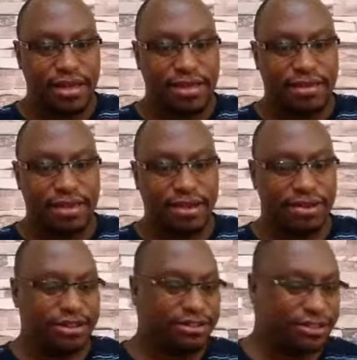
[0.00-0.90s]
There
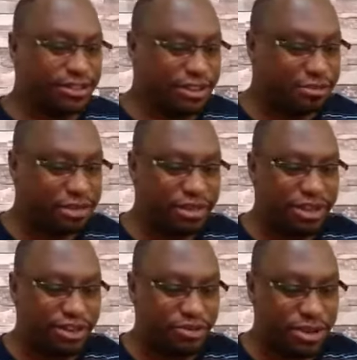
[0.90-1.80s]
is a scripture
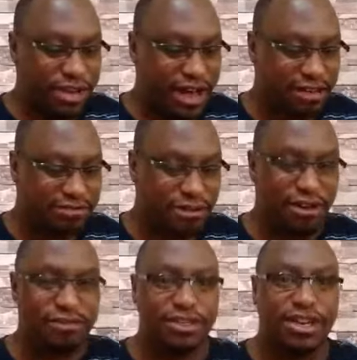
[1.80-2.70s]
that we have
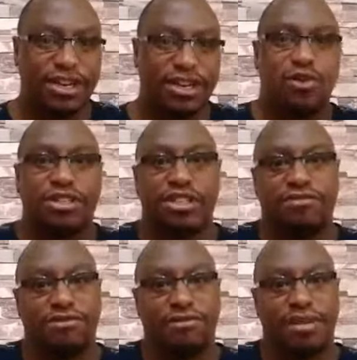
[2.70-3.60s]
often
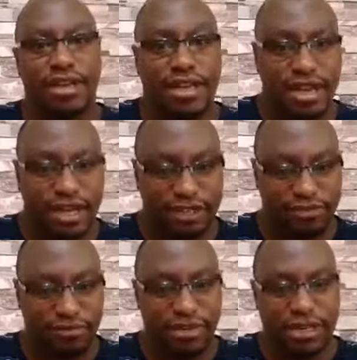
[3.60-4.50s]
quoted for many years,
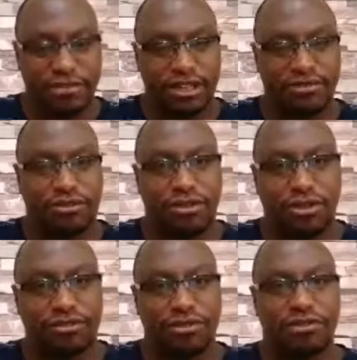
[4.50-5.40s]
for believers, of
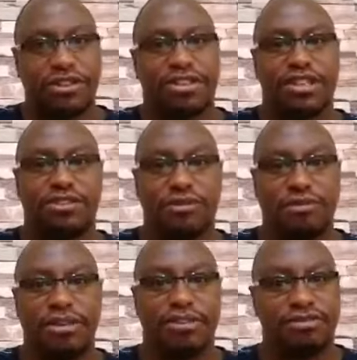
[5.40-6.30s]
course, for Christians who
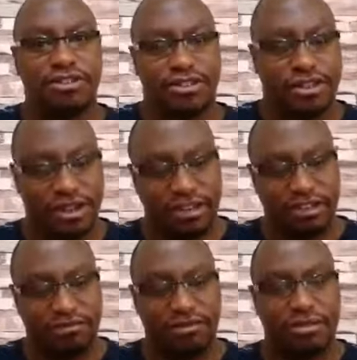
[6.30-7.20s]
have been
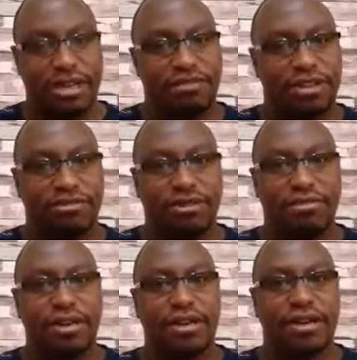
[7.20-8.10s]
Christianity, for believers who
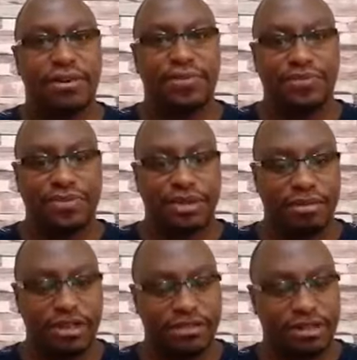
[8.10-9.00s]
have been
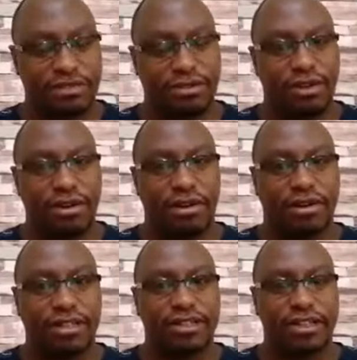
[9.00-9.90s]
believers for
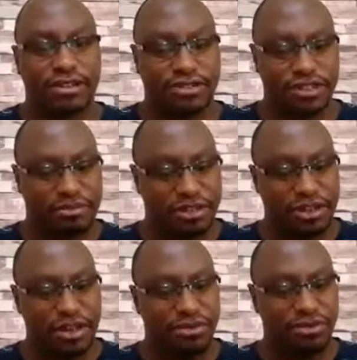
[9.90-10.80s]
long. It's a
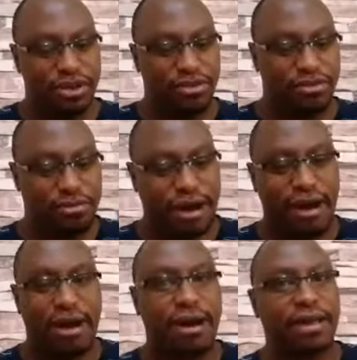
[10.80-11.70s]
scripture that we know by
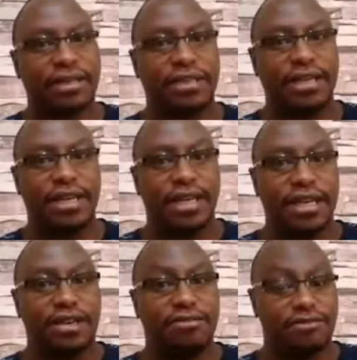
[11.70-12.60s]
heart
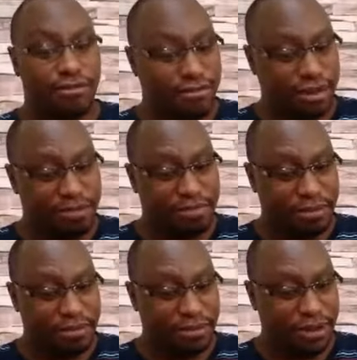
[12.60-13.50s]
for many
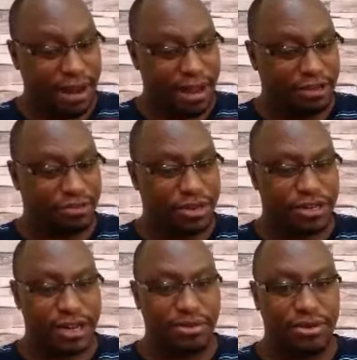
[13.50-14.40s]
people, and that's
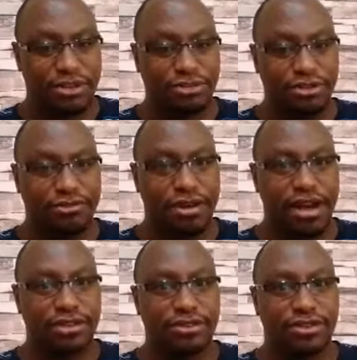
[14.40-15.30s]
what I want to
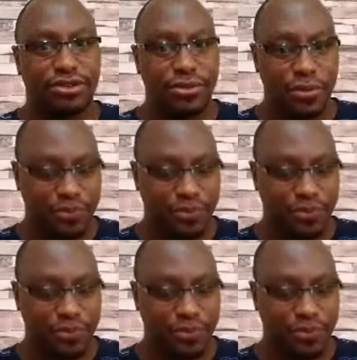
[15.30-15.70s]
refer you to.